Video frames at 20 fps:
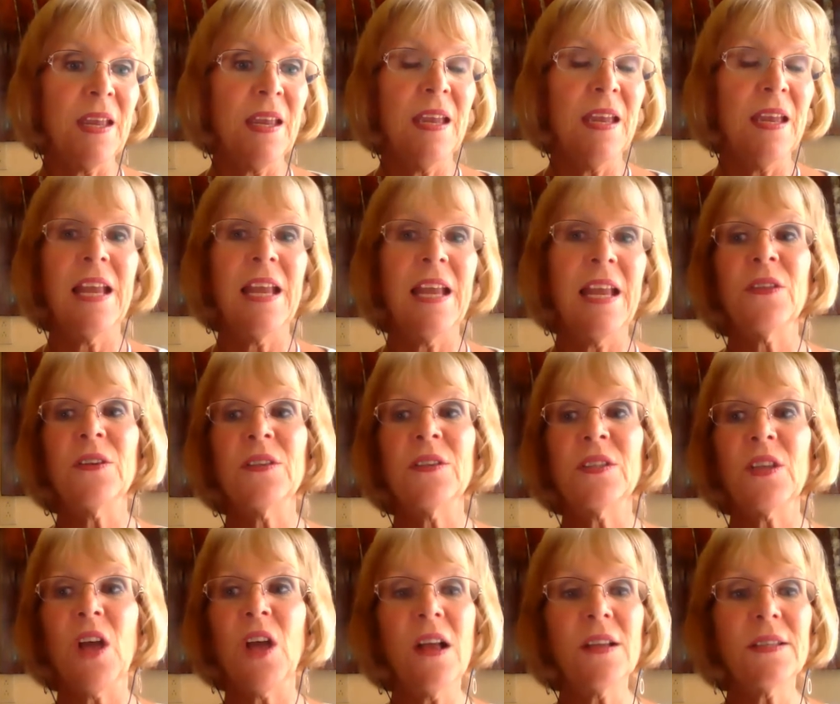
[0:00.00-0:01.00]
Now, there's
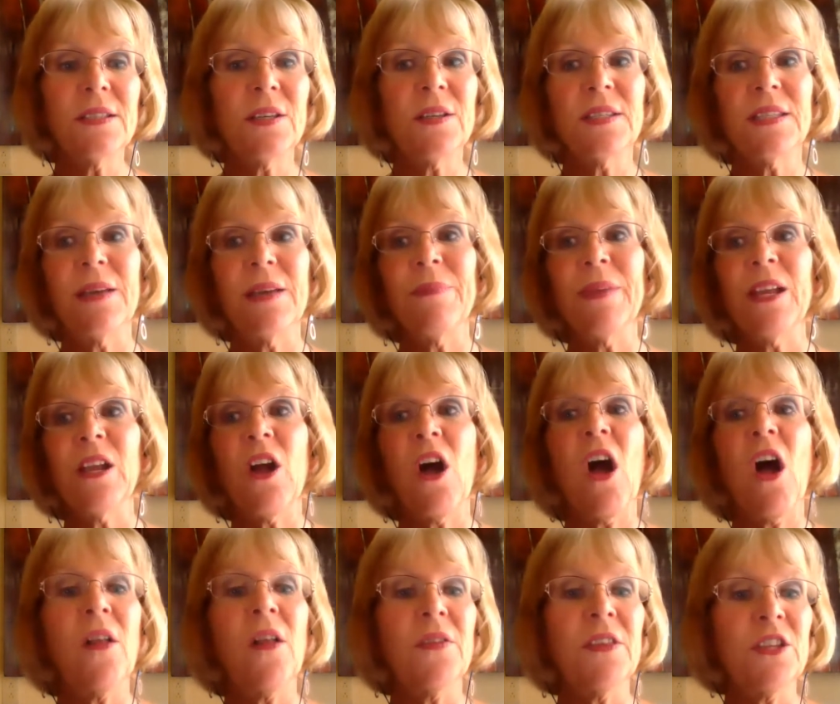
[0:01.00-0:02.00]
also something
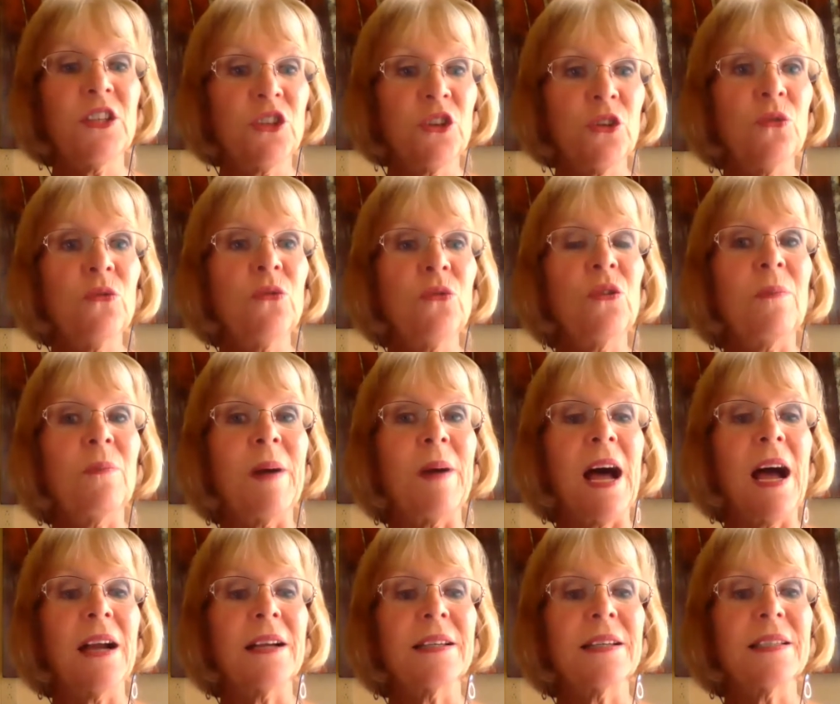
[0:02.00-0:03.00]
called the
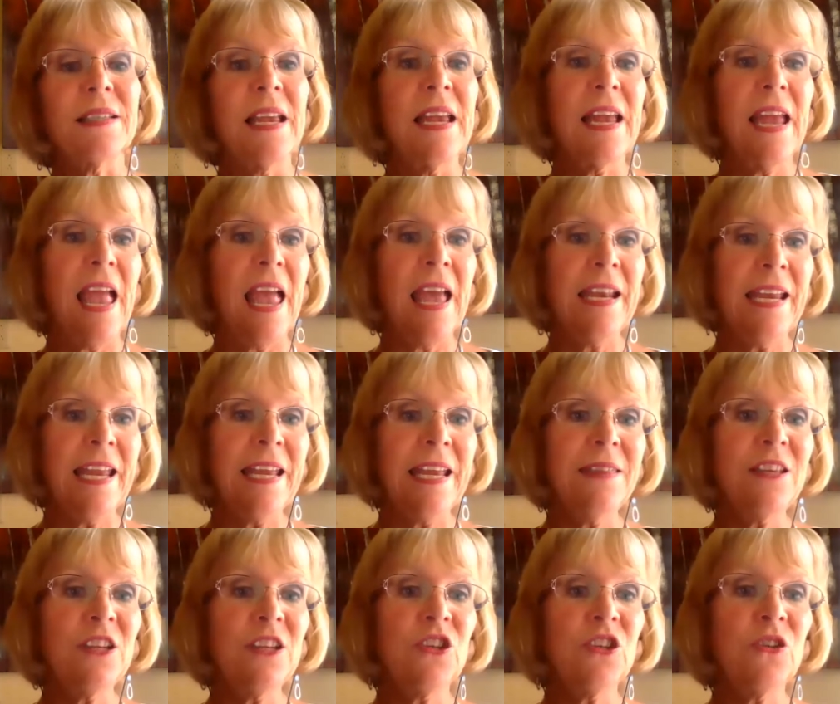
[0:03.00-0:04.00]
toolbox. And in
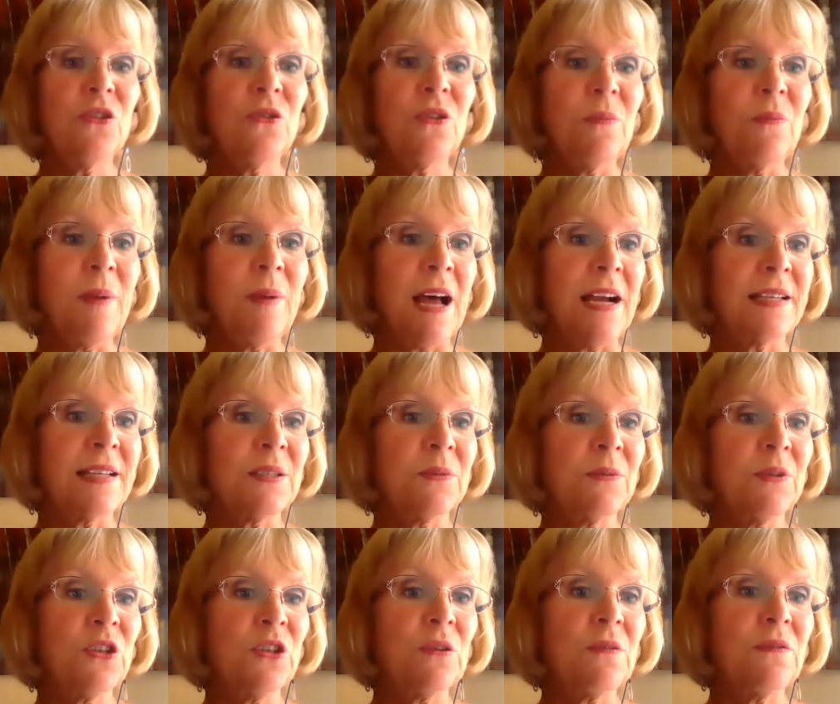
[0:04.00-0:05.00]
the toolbox,
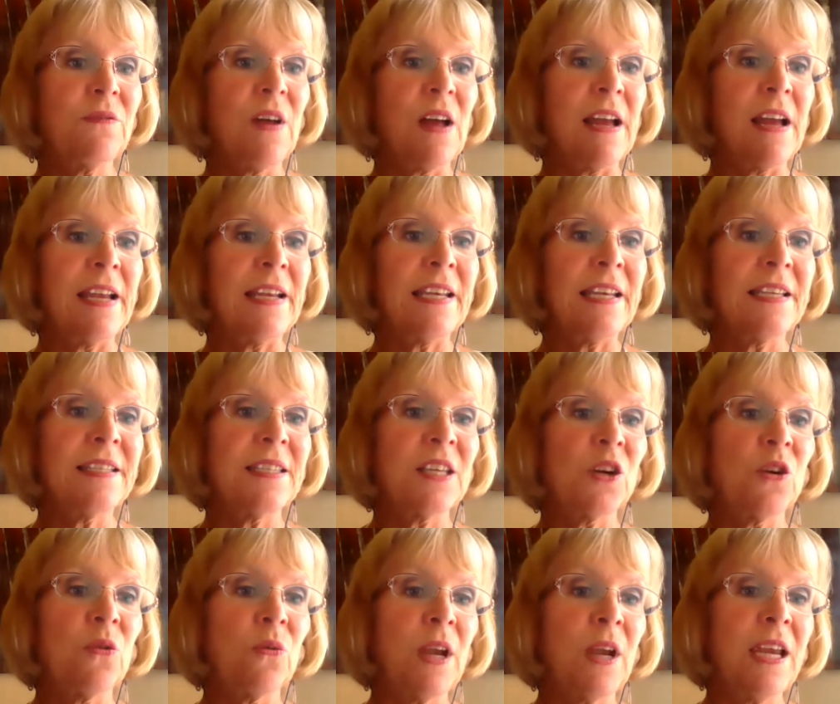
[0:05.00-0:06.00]
what you'll find is a
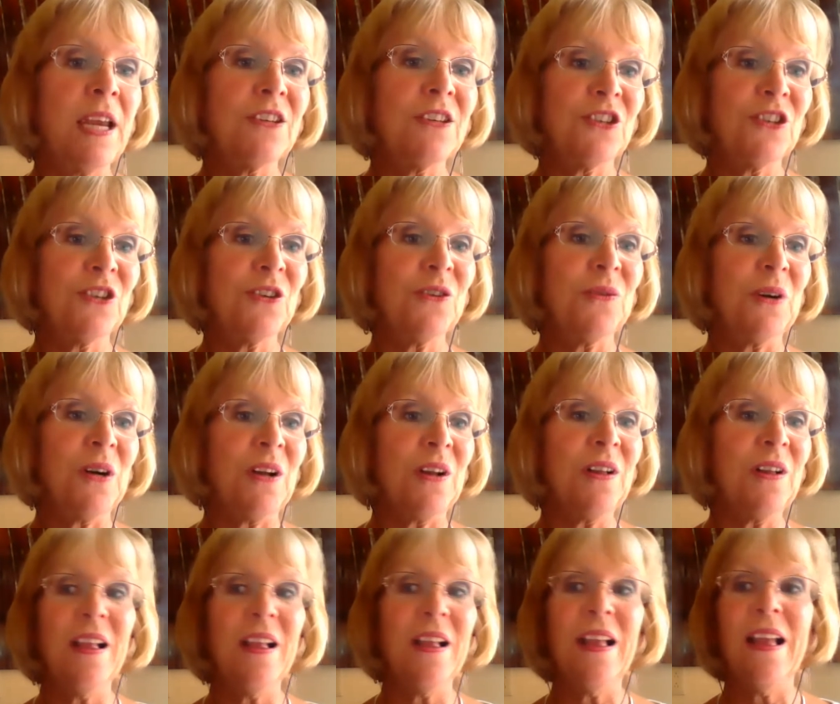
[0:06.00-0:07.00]
great
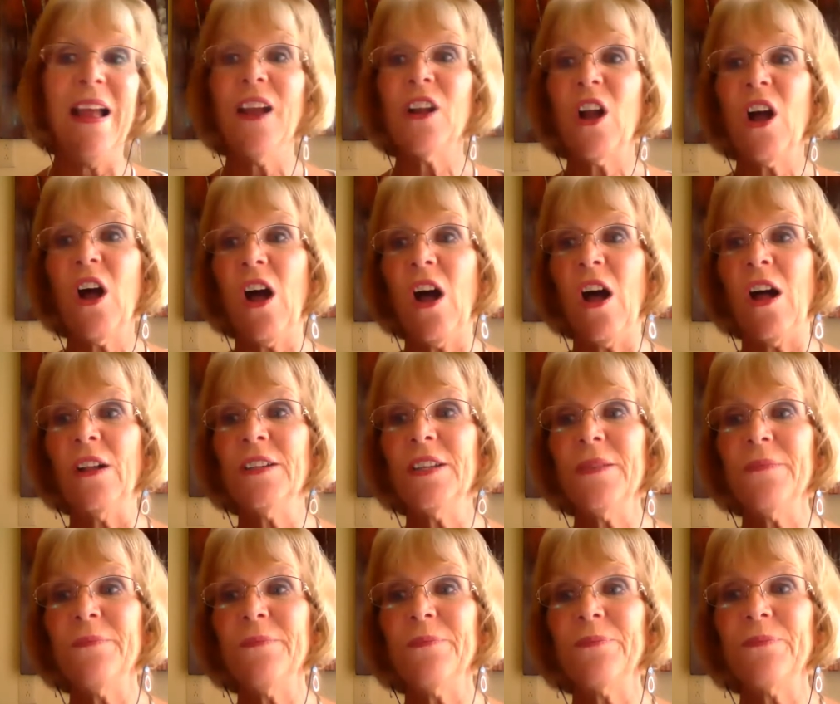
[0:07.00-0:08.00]
tool called
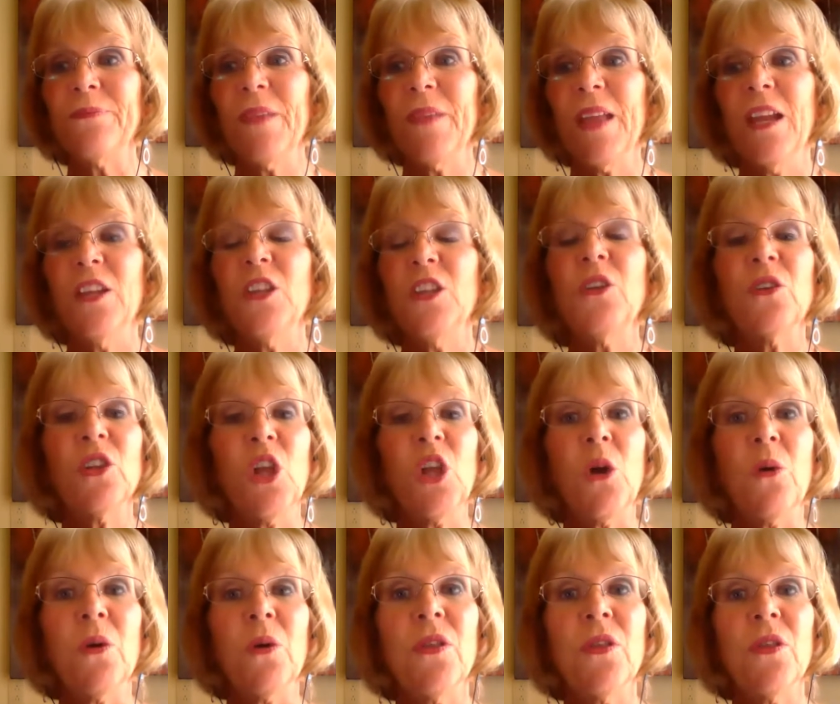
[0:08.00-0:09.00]
your
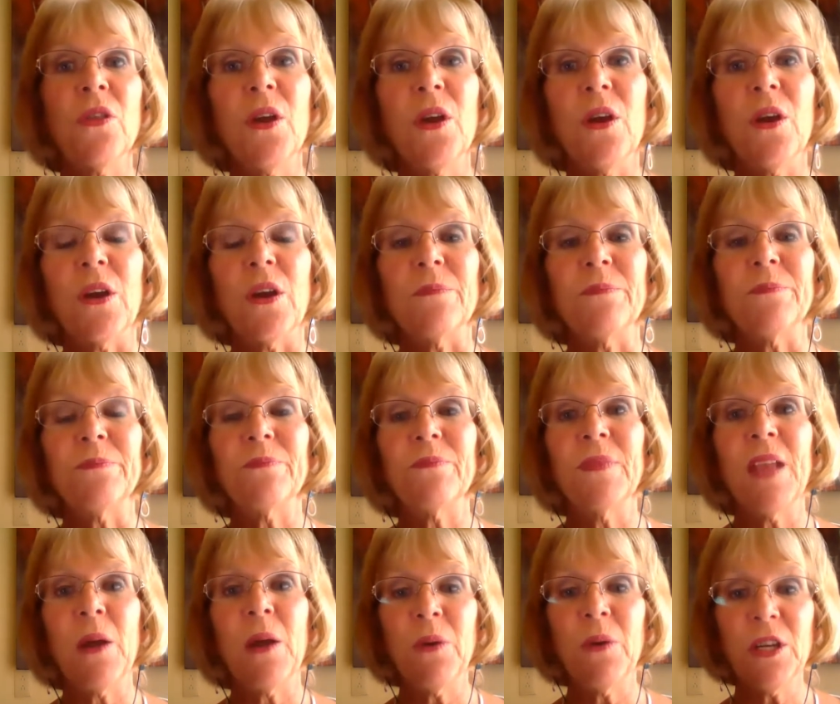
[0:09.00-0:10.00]
lower third.
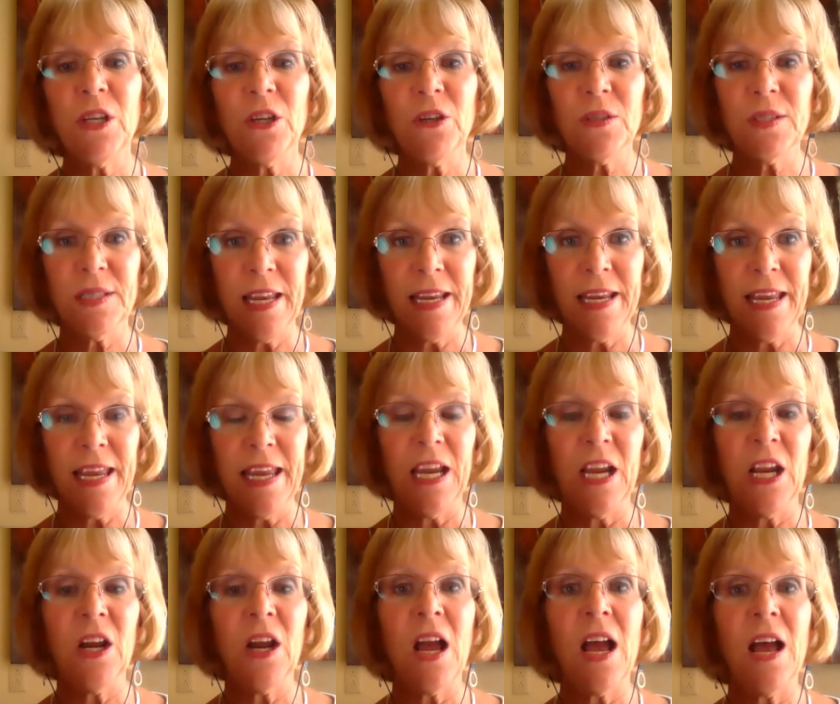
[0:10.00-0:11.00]
Now, what you're seeing
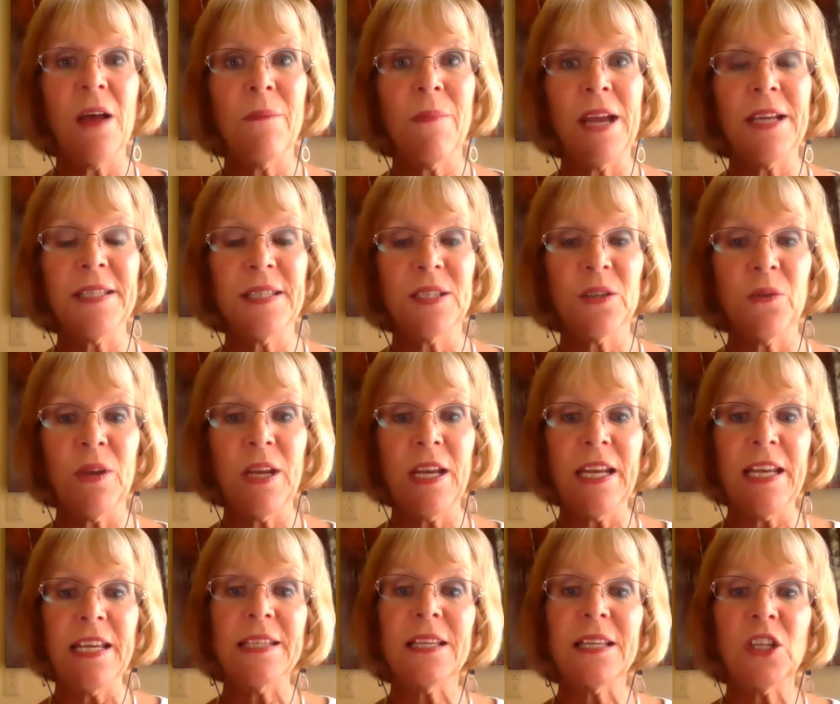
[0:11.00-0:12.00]
here on my screen
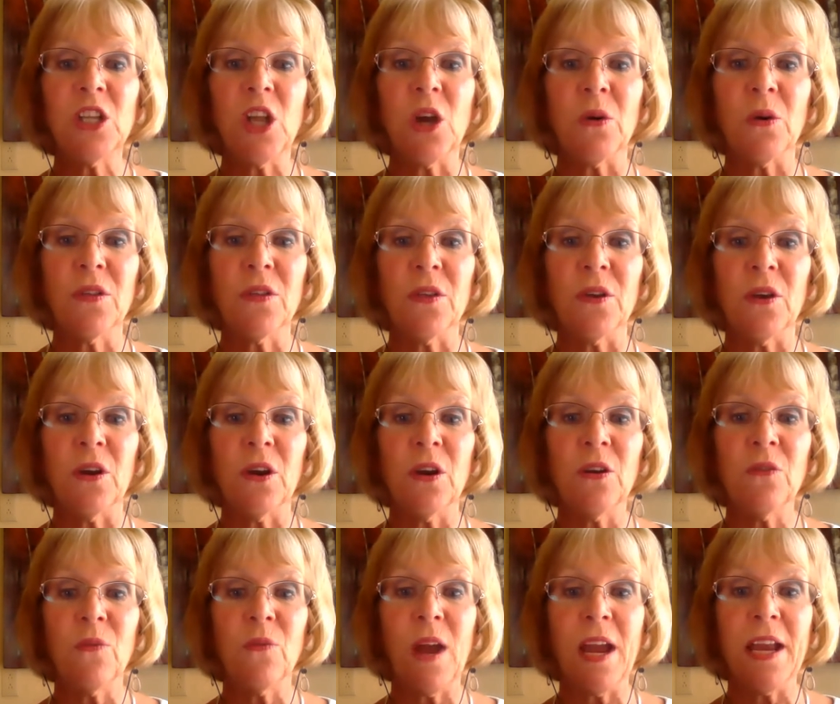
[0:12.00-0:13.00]
is a lower third
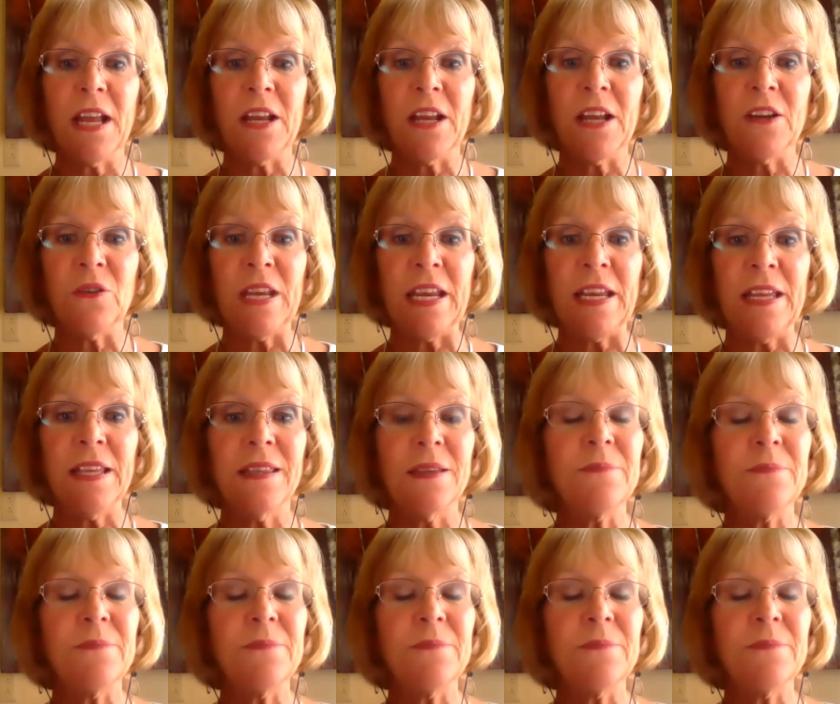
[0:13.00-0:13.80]
right underneath.